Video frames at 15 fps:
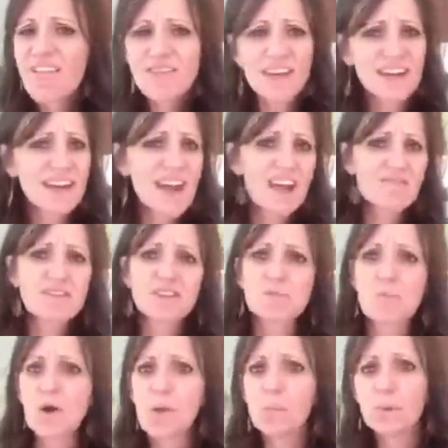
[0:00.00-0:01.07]
They didn't have these
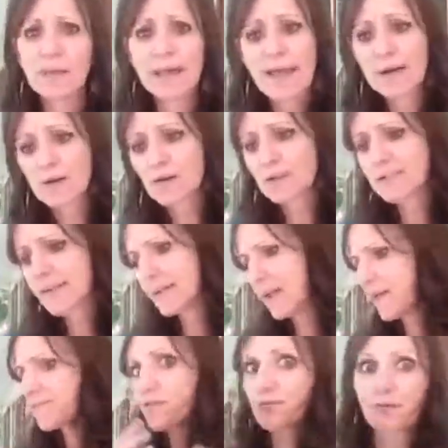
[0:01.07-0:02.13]
meal planners. They didn't
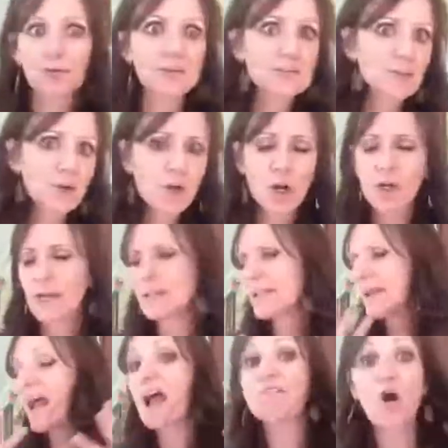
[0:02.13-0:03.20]
have the freezer cooking.
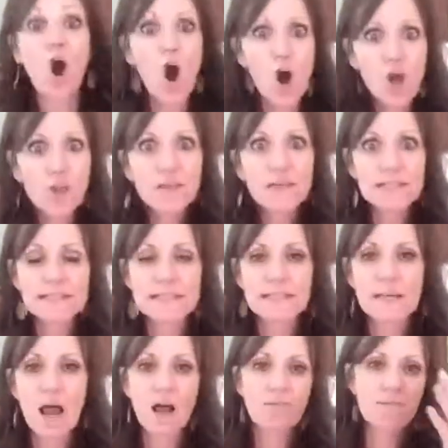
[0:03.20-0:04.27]
They didn't have all this
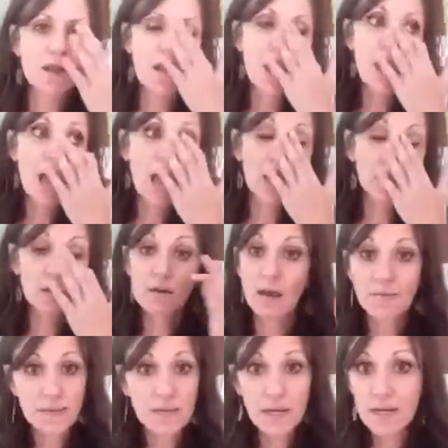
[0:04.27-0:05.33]
stuff. And
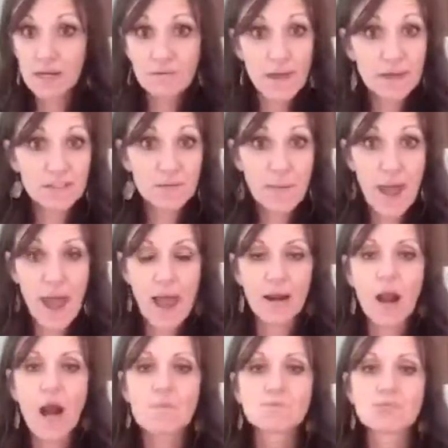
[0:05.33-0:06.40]
not that any of that is bad.
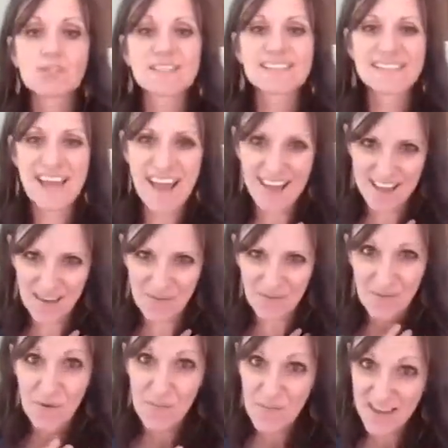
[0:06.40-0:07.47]
I'm just saying,
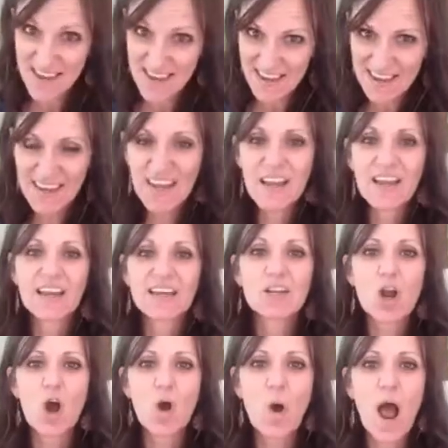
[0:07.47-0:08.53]
for me, you
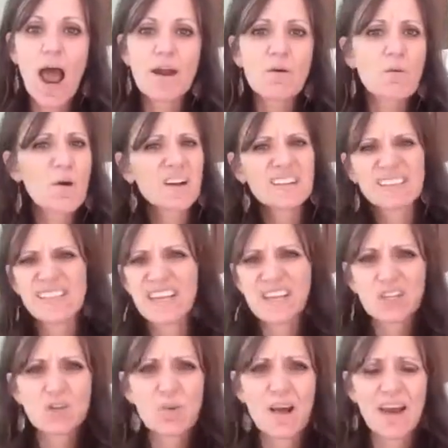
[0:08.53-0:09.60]
know, I don't want it to
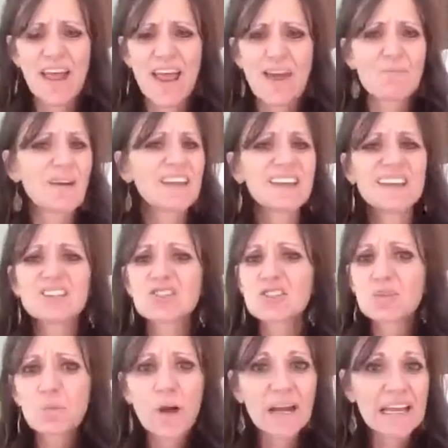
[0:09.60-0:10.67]
get too out of hand. My kids
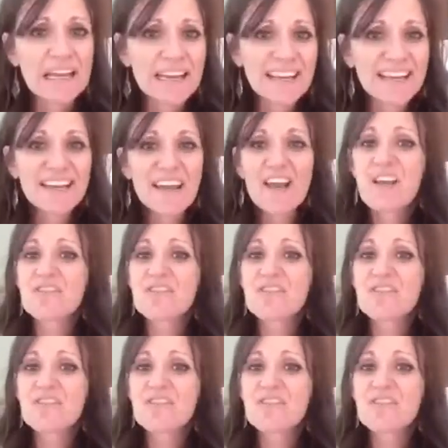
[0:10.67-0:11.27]
just want to eat.